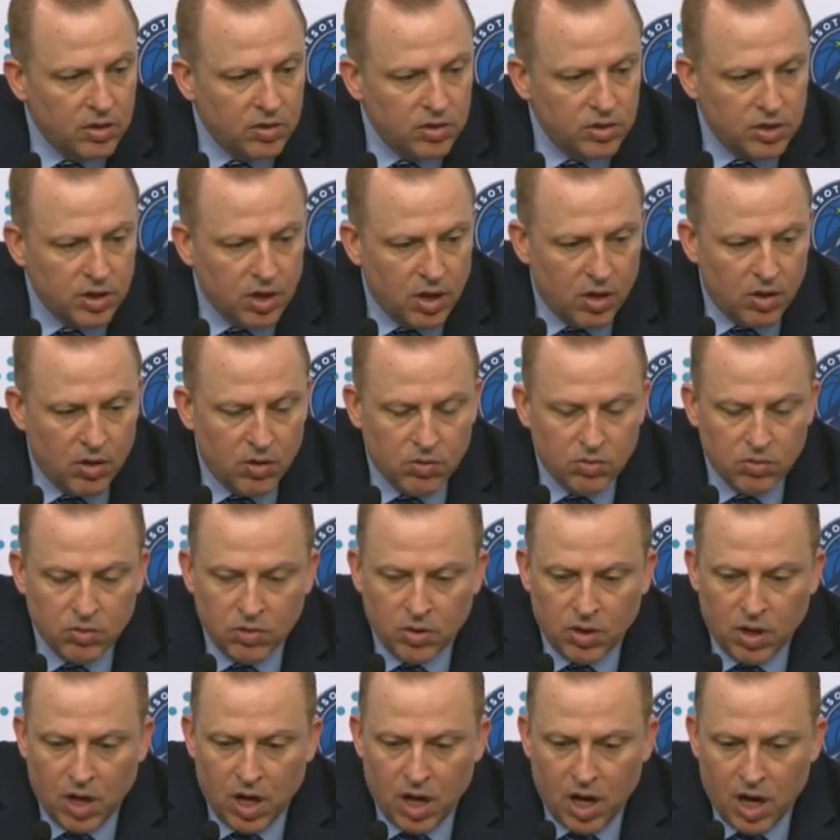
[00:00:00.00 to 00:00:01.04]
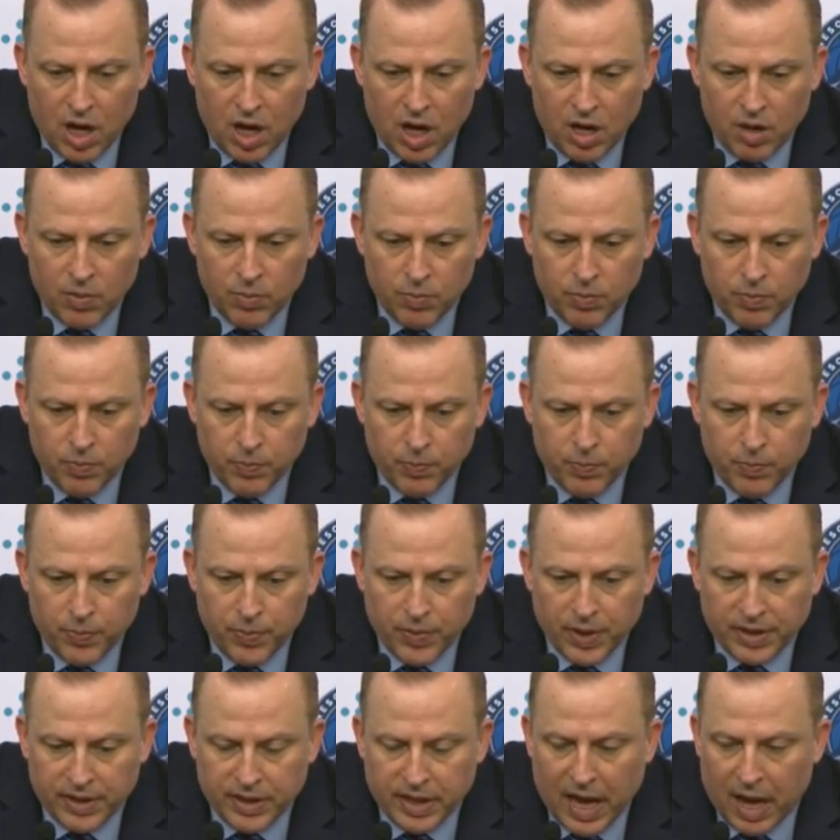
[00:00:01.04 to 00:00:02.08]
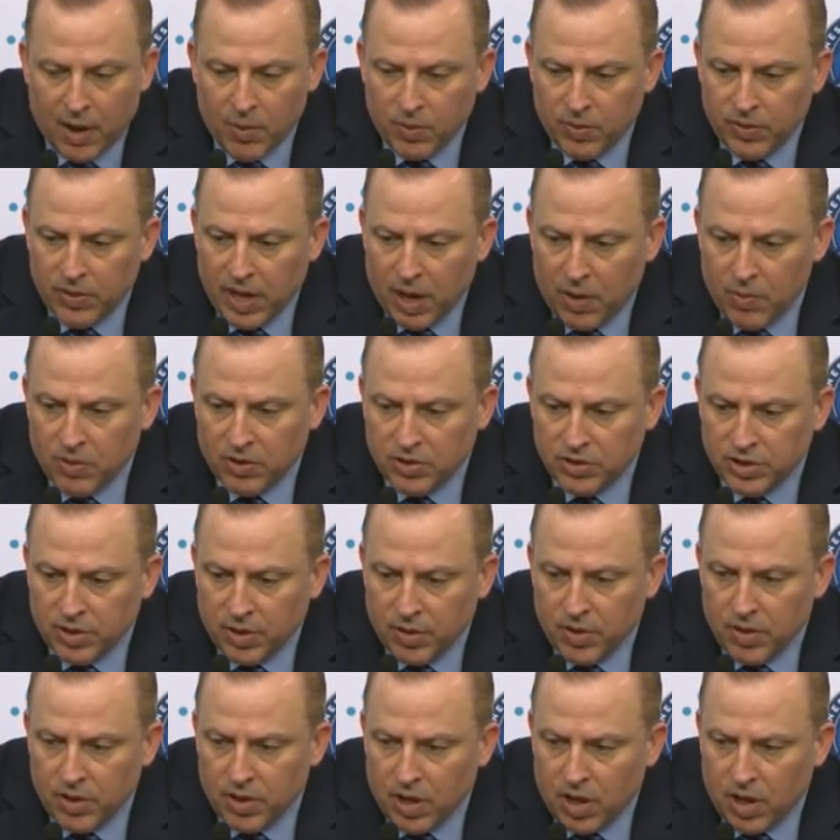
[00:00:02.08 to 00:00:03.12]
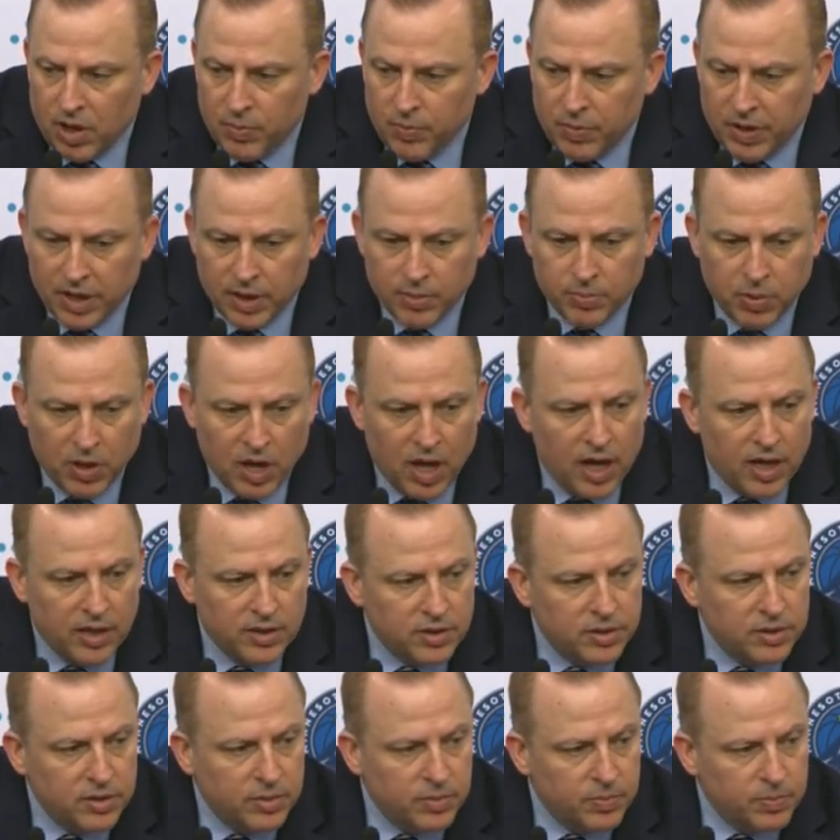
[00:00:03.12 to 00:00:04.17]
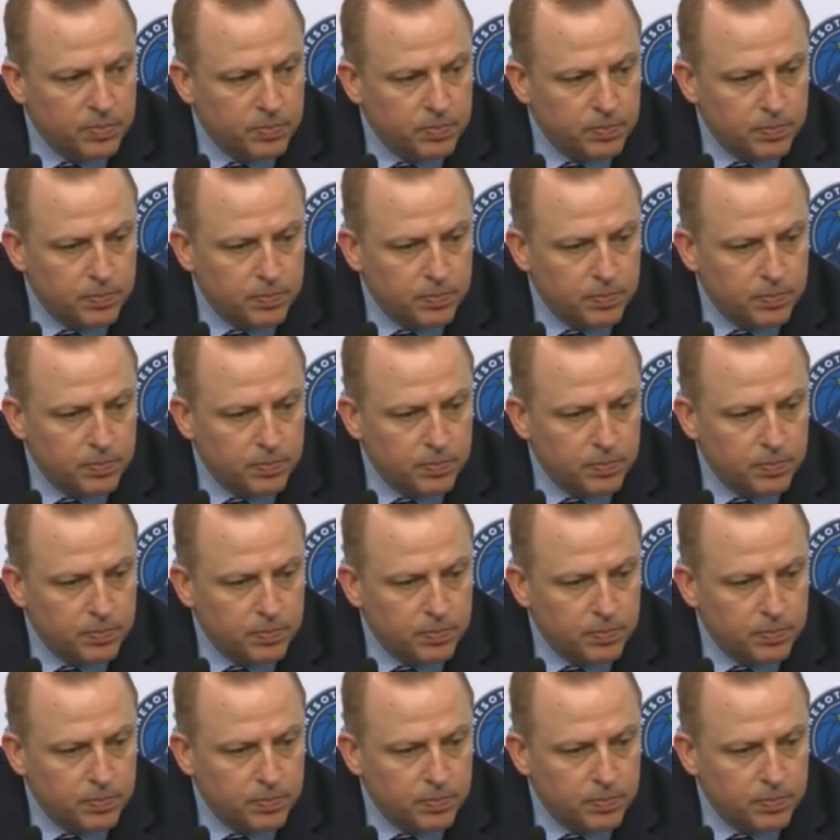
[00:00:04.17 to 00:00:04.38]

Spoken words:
So, but that was a big plus.